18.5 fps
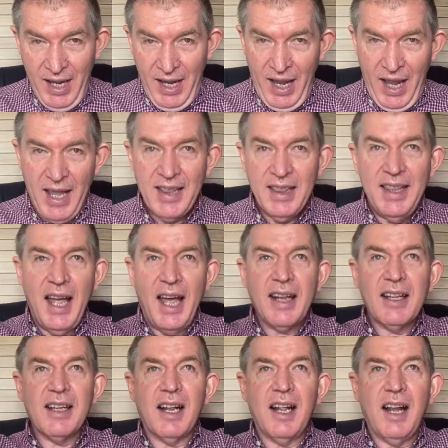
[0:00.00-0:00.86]
And
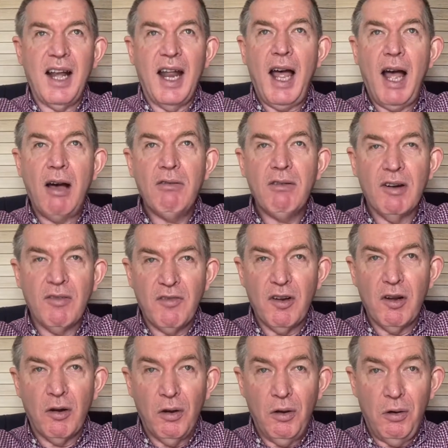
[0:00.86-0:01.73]
that cloud of
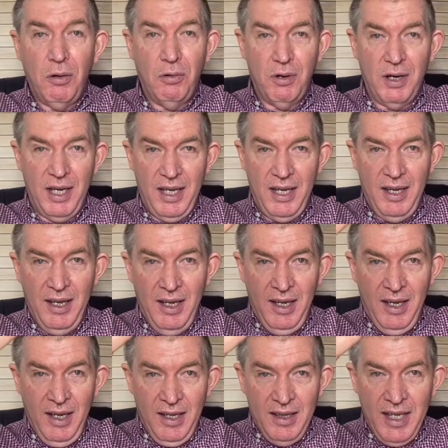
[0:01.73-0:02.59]
glory
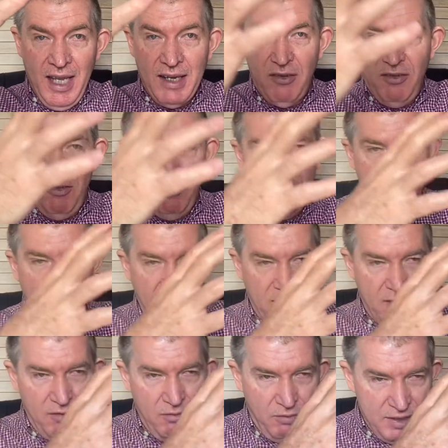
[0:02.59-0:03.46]
that,
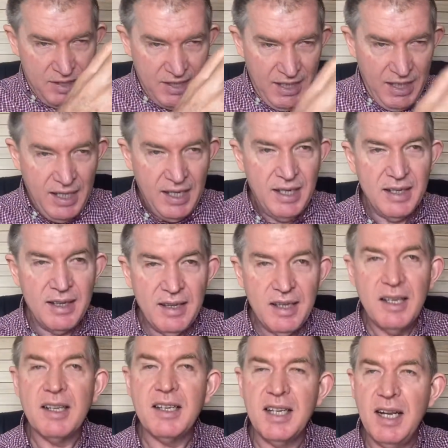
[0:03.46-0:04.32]
that was in
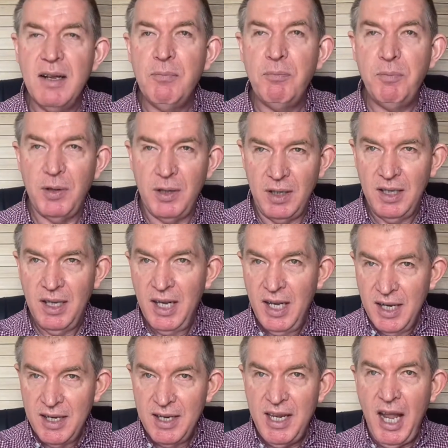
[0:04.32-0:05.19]
the temple.
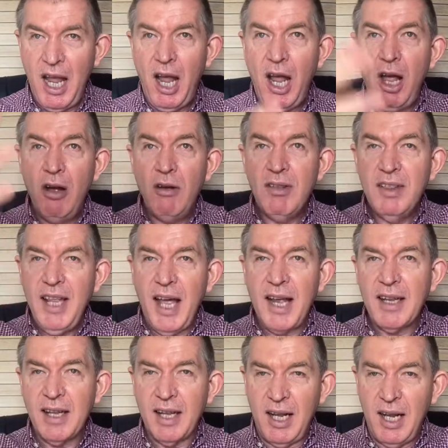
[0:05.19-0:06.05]
Now
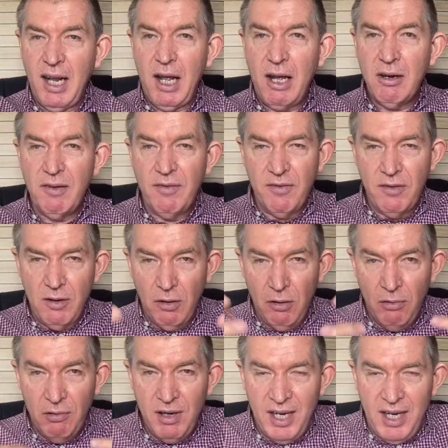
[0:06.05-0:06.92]
that cloud of
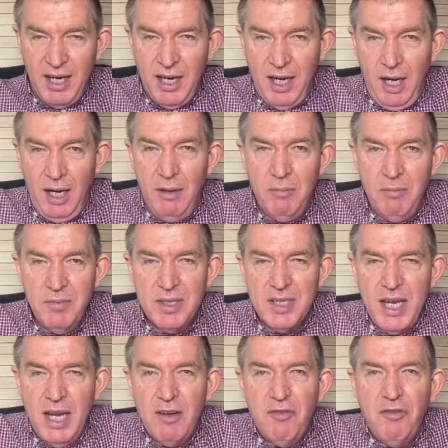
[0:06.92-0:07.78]
glory
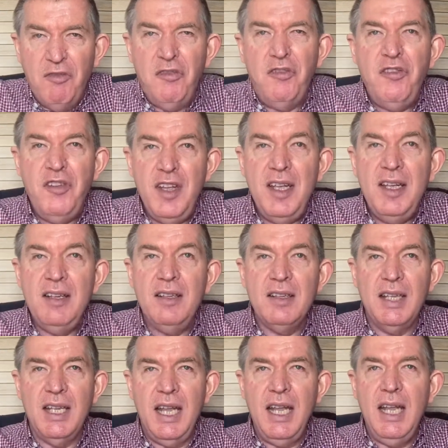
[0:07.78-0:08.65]
comes and
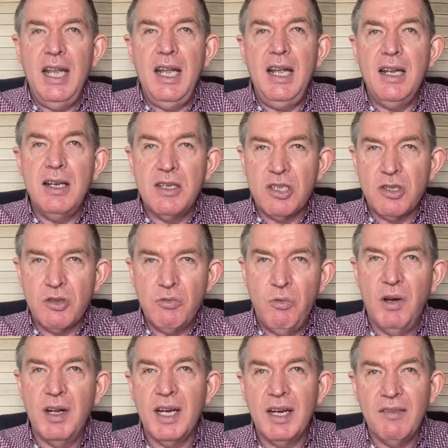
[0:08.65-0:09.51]
filled each
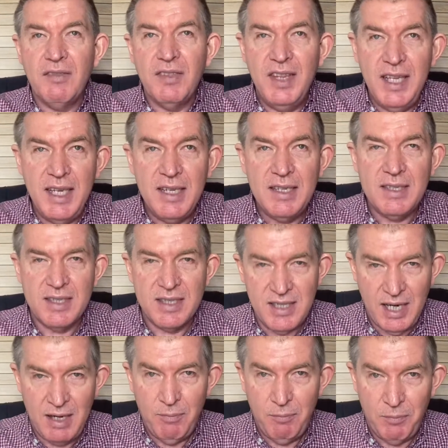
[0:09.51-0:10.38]
one of these
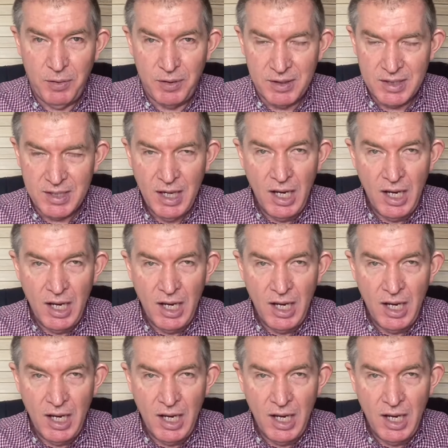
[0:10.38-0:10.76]
temples.